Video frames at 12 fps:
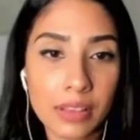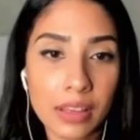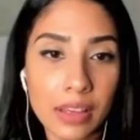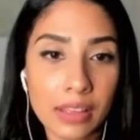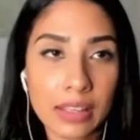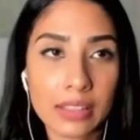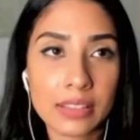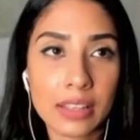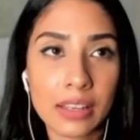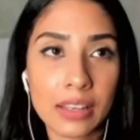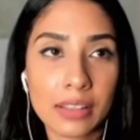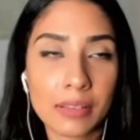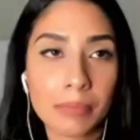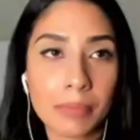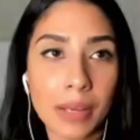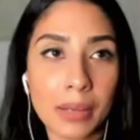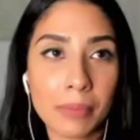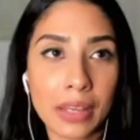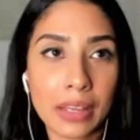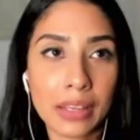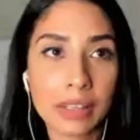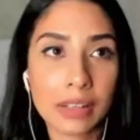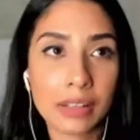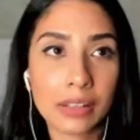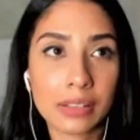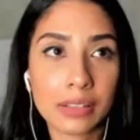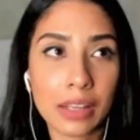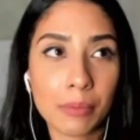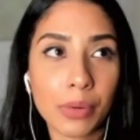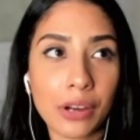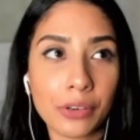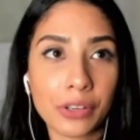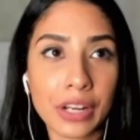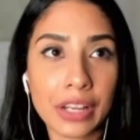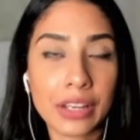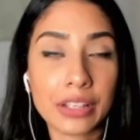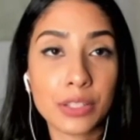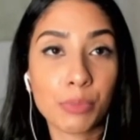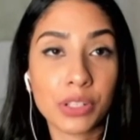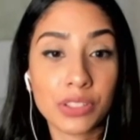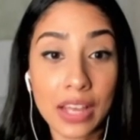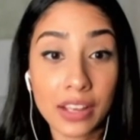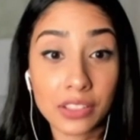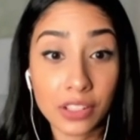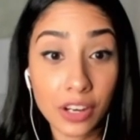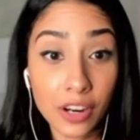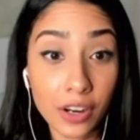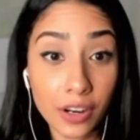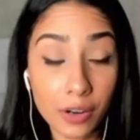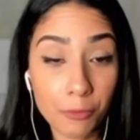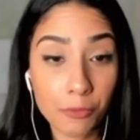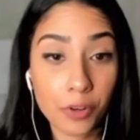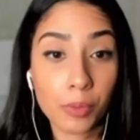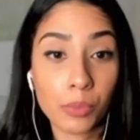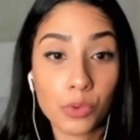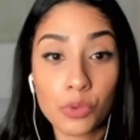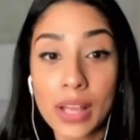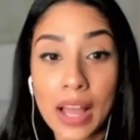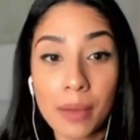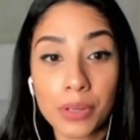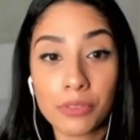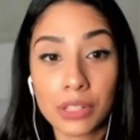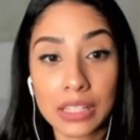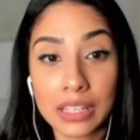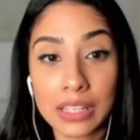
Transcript: And that's, like, my main, like, priority is protecting her from who Gabby really